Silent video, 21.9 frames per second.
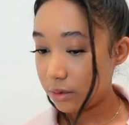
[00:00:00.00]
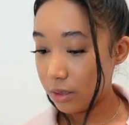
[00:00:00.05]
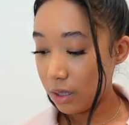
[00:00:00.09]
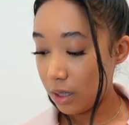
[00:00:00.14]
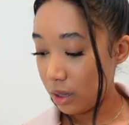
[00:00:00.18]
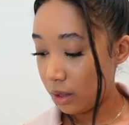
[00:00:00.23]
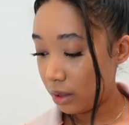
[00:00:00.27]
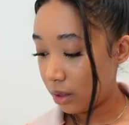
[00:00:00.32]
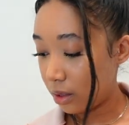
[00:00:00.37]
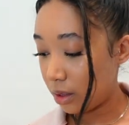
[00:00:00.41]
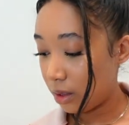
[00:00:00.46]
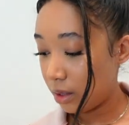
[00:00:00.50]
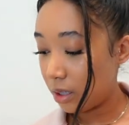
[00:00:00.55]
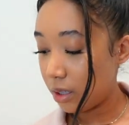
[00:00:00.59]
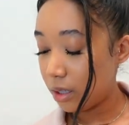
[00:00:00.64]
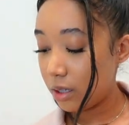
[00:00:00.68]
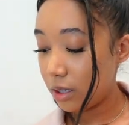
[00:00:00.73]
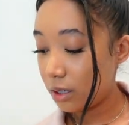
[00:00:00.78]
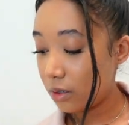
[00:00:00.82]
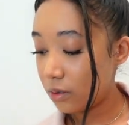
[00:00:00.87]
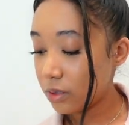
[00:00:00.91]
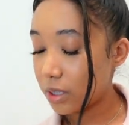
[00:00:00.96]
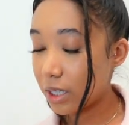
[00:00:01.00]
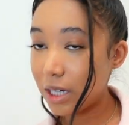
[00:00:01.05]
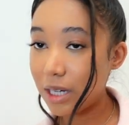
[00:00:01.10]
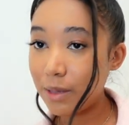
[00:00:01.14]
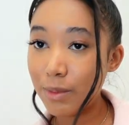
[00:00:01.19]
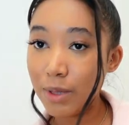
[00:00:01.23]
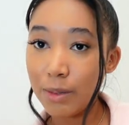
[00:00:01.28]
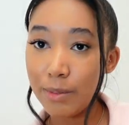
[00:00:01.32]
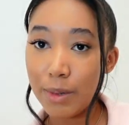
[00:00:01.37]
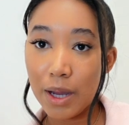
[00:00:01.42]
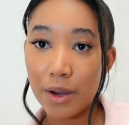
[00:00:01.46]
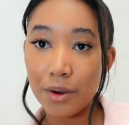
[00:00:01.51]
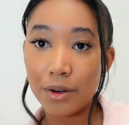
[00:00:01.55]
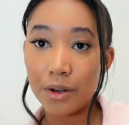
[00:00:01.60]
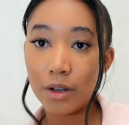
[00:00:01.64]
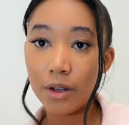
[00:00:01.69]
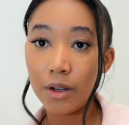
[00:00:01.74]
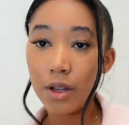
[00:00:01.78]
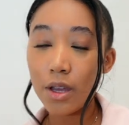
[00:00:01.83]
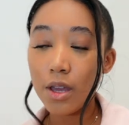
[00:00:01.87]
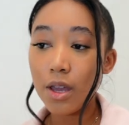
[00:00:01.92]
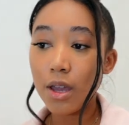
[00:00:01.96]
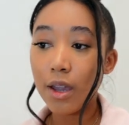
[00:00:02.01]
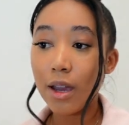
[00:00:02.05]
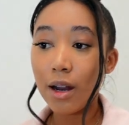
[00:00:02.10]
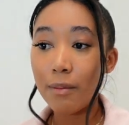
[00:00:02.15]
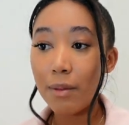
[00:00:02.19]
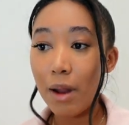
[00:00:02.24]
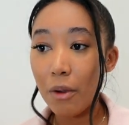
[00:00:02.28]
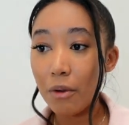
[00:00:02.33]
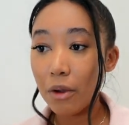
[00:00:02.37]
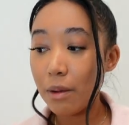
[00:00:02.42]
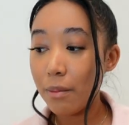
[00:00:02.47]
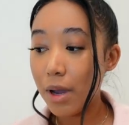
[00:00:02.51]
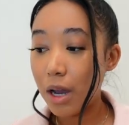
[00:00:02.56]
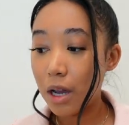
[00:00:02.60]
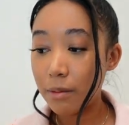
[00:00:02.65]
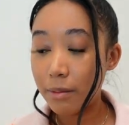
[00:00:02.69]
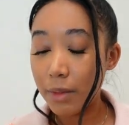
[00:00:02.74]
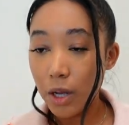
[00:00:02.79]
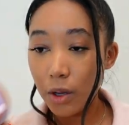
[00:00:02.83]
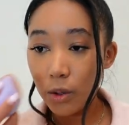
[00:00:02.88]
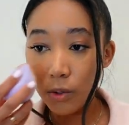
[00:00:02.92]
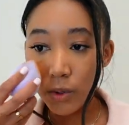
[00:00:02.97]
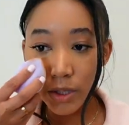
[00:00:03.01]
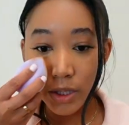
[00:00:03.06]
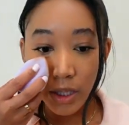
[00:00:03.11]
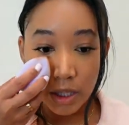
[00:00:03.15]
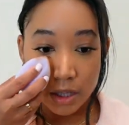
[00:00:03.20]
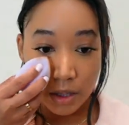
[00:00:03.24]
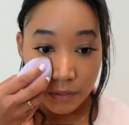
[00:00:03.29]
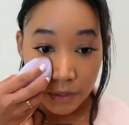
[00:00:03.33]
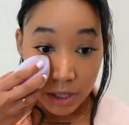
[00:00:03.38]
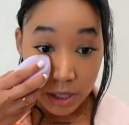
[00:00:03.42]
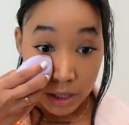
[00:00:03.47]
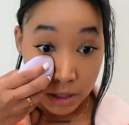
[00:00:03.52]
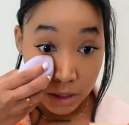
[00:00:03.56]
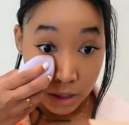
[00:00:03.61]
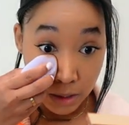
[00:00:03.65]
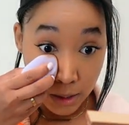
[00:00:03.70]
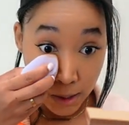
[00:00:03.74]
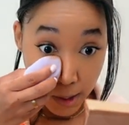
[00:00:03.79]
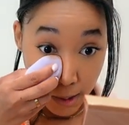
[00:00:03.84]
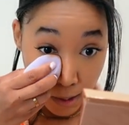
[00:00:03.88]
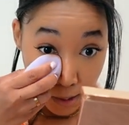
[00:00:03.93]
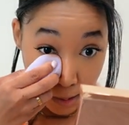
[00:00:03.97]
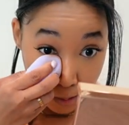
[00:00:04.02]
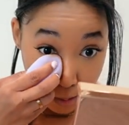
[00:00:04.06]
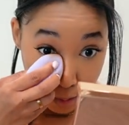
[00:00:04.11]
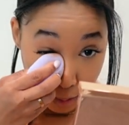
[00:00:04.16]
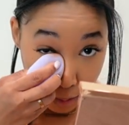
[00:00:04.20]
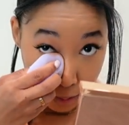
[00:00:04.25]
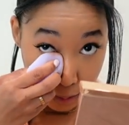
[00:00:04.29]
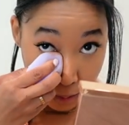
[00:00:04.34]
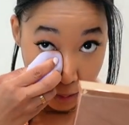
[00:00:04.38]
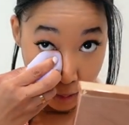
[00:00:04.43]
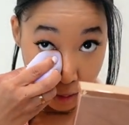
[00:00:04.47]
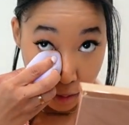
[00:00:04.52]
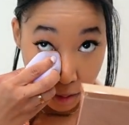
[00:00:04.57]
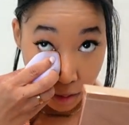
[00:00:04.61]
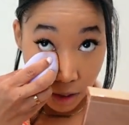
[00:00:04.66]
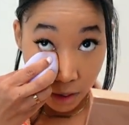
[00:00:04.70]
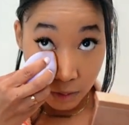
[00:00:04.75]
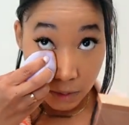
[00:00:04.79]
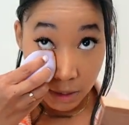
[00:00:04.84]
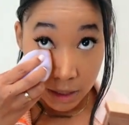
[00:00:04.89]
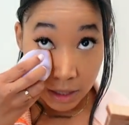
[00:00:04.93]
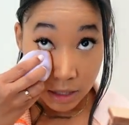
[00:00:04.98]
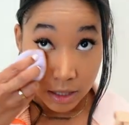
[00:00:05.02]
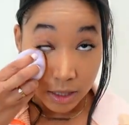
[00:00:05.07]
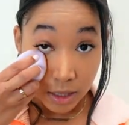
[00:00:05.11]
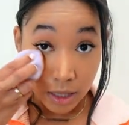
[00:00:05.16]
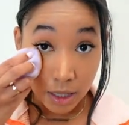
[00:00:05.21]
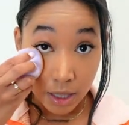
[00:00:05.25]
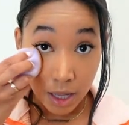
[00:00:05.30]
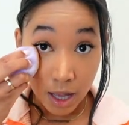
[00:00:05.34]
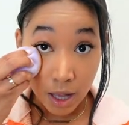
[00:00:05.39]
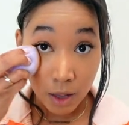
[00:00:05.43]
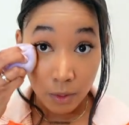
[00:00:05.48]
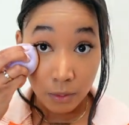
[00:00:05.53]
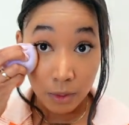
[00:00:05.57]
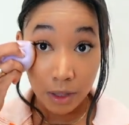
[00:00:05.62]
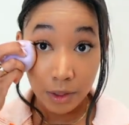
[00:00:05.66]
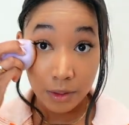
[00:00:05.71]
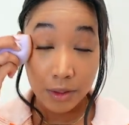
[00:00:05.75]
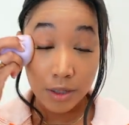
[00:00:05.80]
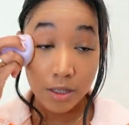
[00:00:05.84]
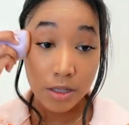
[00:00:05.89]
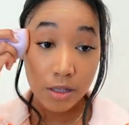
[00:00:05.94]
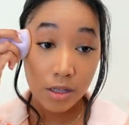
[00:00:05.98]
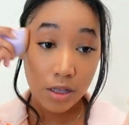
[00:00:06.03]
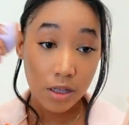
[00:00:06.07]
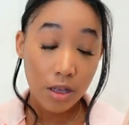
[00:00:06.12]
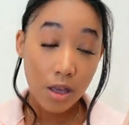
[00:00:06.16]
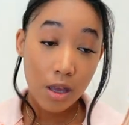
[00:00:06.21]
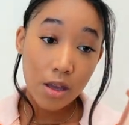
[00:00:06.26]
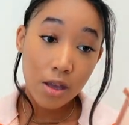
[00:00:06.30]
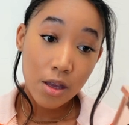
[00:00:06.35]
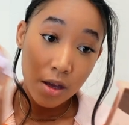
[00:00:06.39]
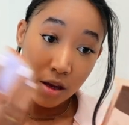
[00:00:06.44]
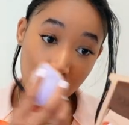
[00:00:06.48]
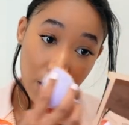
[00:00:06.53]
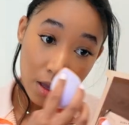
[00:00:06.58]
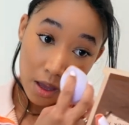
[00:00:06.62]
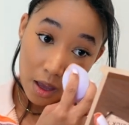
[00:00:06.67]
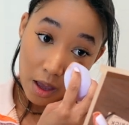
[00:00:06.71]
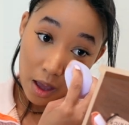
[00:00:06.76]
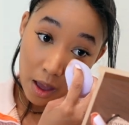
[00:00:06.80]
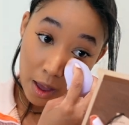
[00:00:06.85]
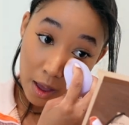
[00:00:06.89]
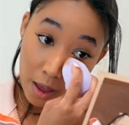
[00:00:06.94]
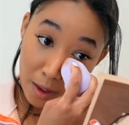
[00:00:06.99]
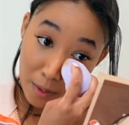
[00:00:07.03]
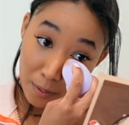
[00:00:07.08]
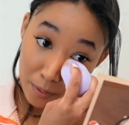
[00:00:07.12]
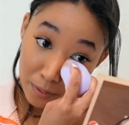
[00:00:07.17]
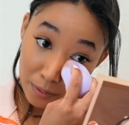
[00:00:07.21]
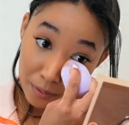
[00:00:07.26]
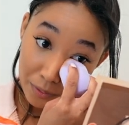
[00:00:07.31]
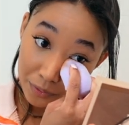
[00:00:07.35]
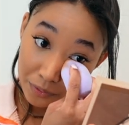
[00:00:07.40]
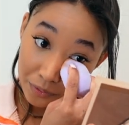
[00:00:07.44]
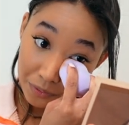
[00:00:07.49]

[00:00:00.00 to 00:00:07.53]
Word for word: a little tiny bit of powder. And I'm not gonna powder my whole entire face just so that we can see how well this um,